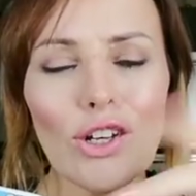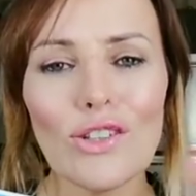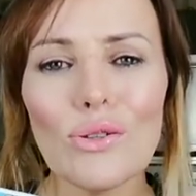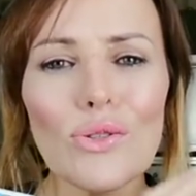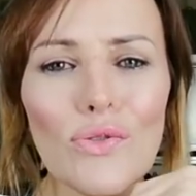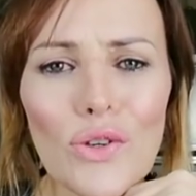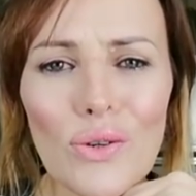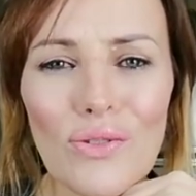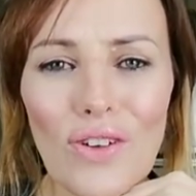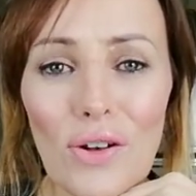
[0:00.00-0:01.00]
Those of you
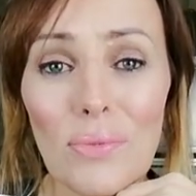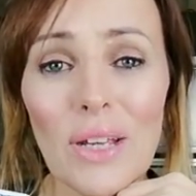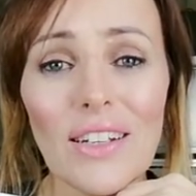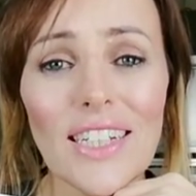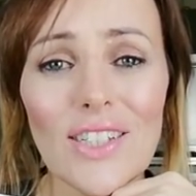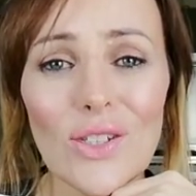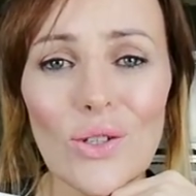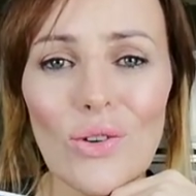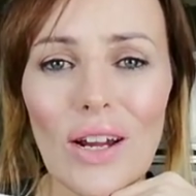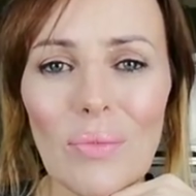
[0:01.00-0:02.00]
who follow me on
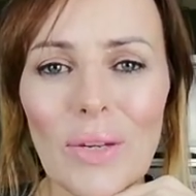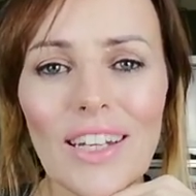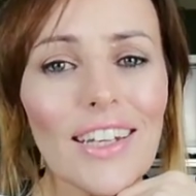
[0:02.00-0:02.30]
Instagram